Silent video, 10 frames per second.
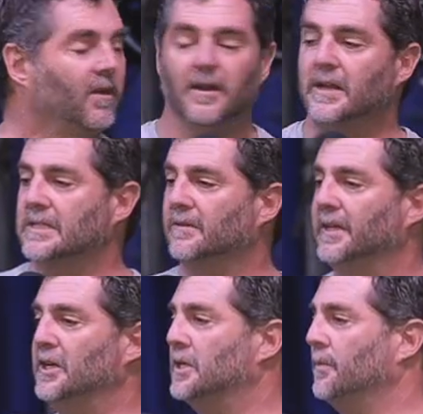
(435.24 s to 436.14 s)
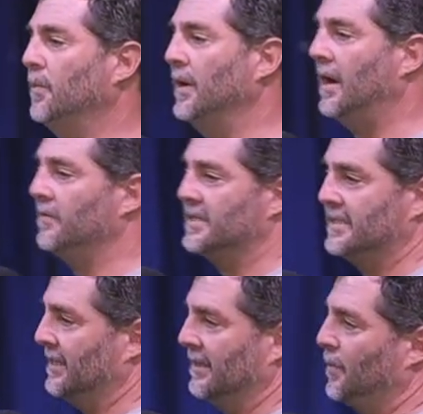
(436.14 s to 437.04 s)
the early days of leadership, when I
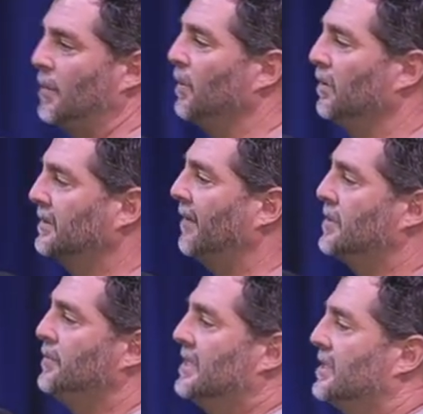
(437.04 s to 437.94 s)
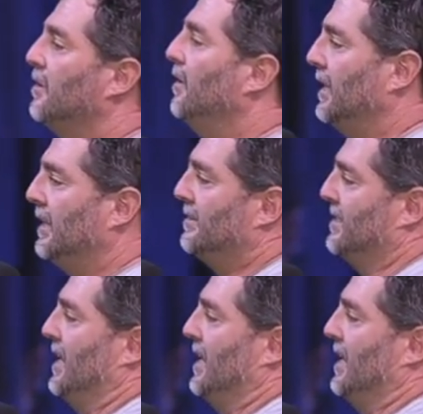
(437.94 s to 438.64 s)
was, people looked up to me as a, early, as